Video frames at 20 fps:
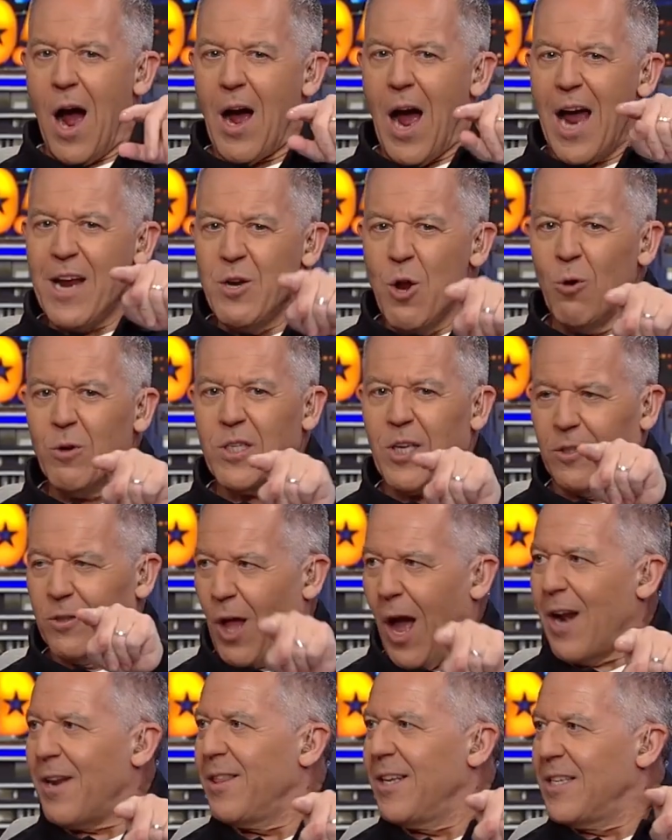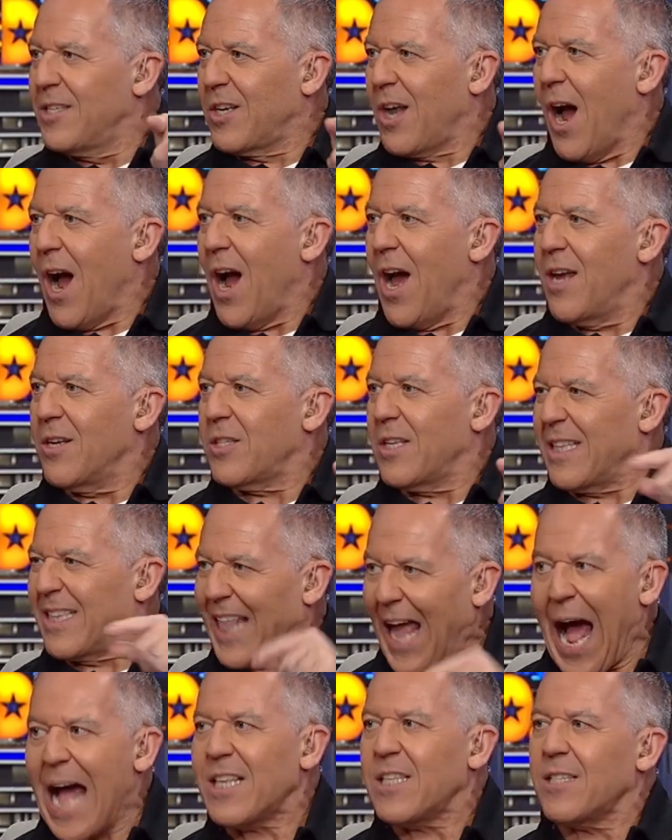I notice a lot of these guys,
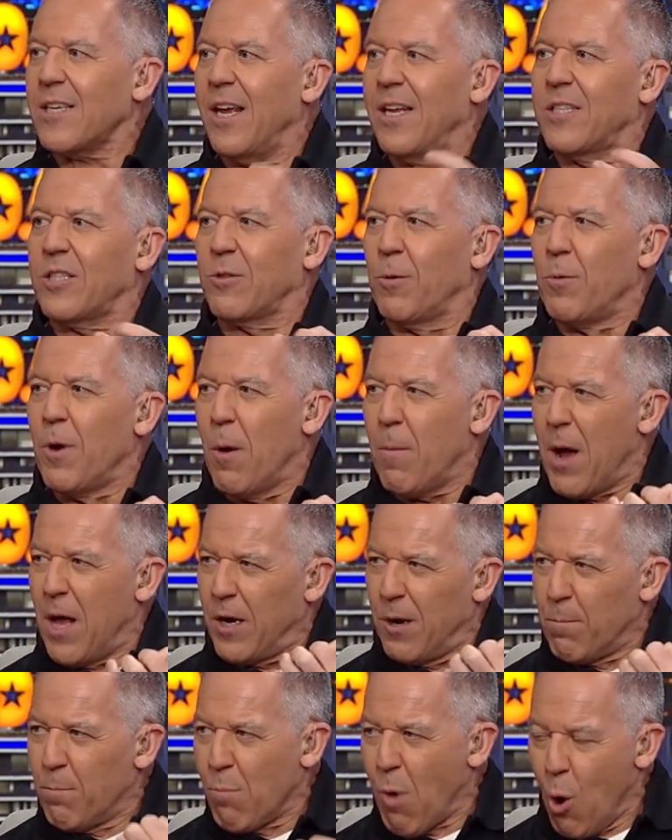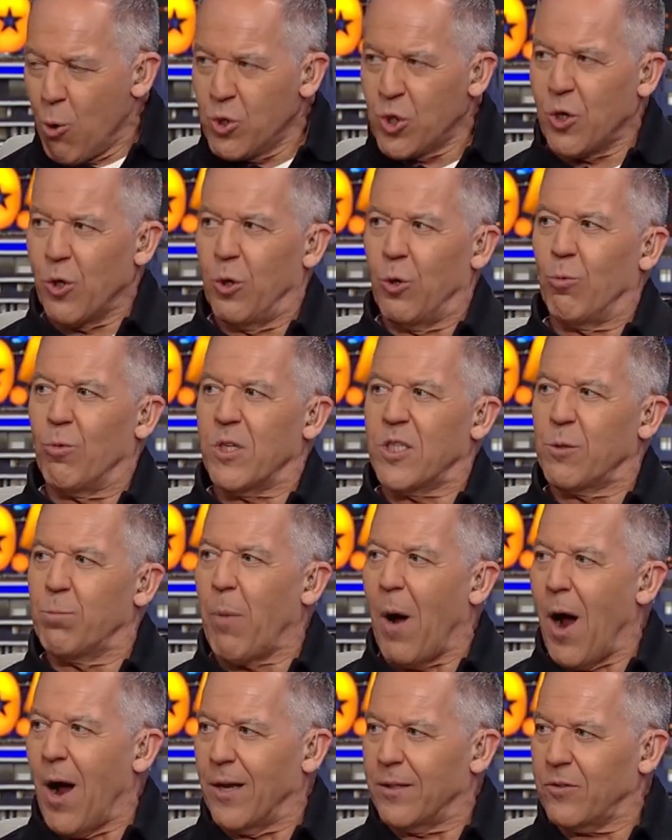it's an emotional
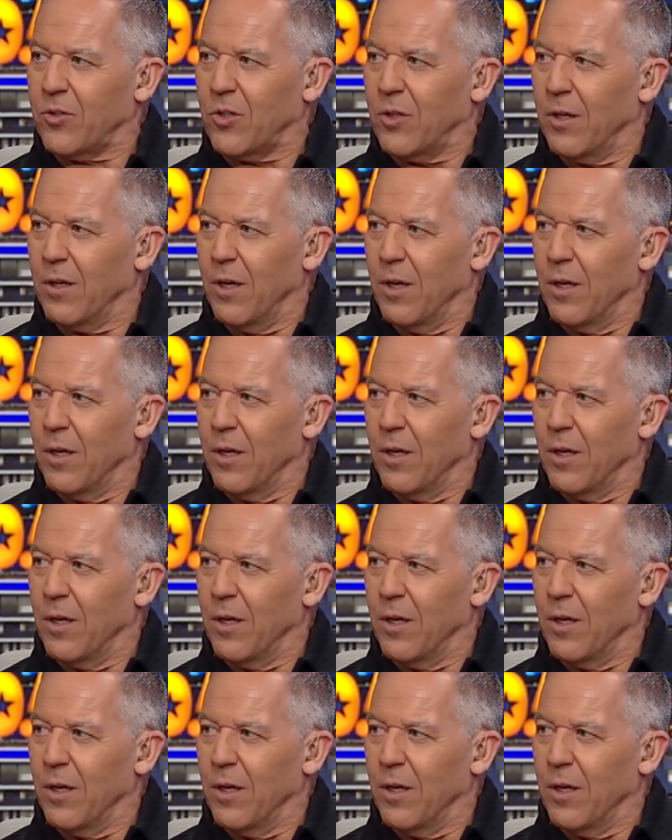response